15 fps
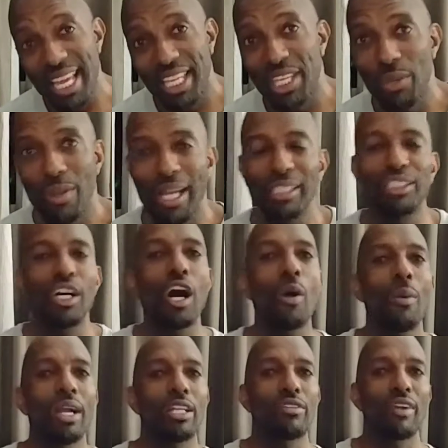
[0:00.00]
you, as
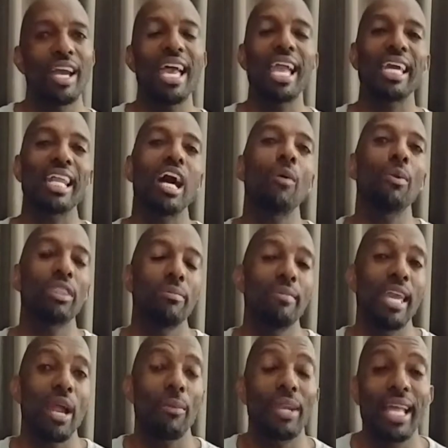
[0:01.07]
always, for hanging out with
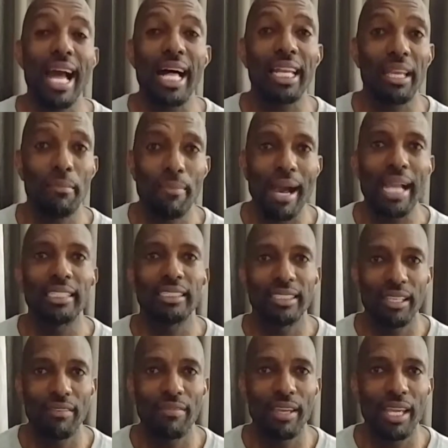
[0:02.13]
me at
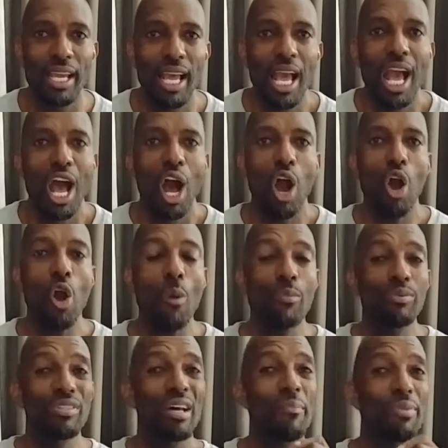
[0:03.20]
RealityBytesTV. I
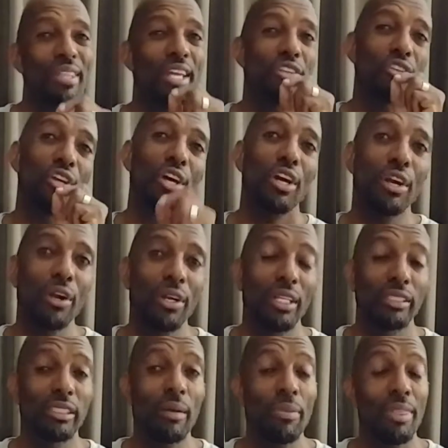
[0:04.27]
hope something that you heard
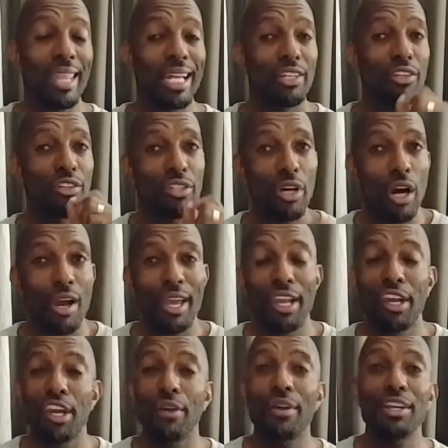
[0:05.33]
and something that you saw
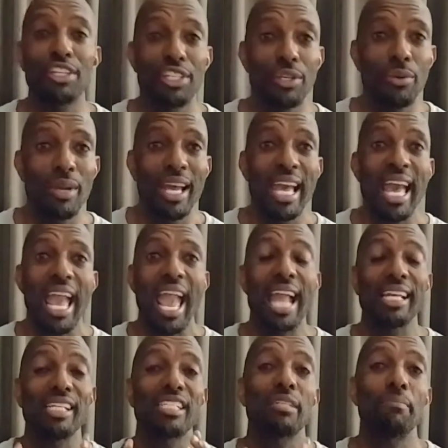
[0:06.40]
encouraged you
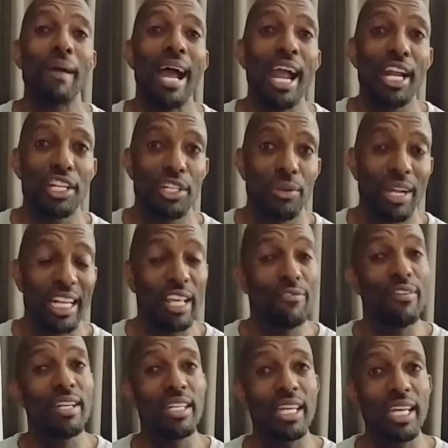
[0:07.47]
and inspired you. And
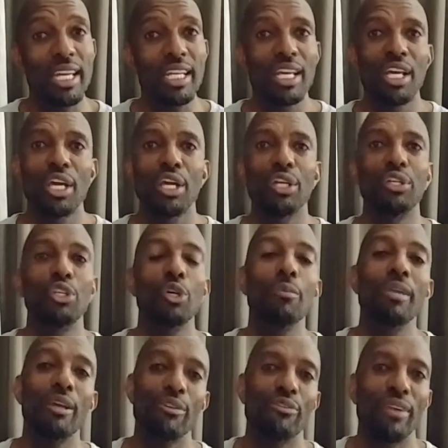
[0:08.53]
if it did, do
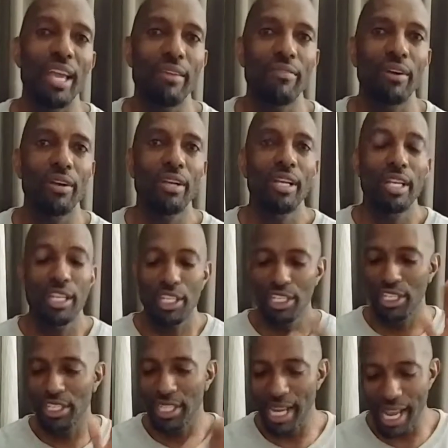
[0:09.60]
me a favor.
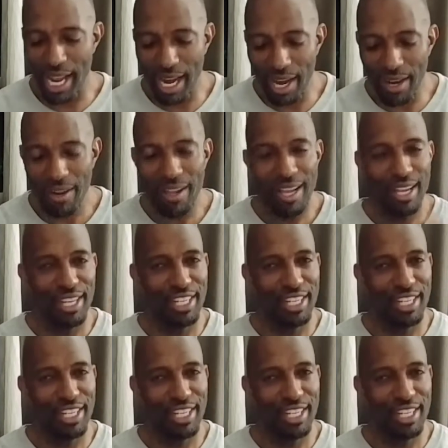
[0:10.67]
Share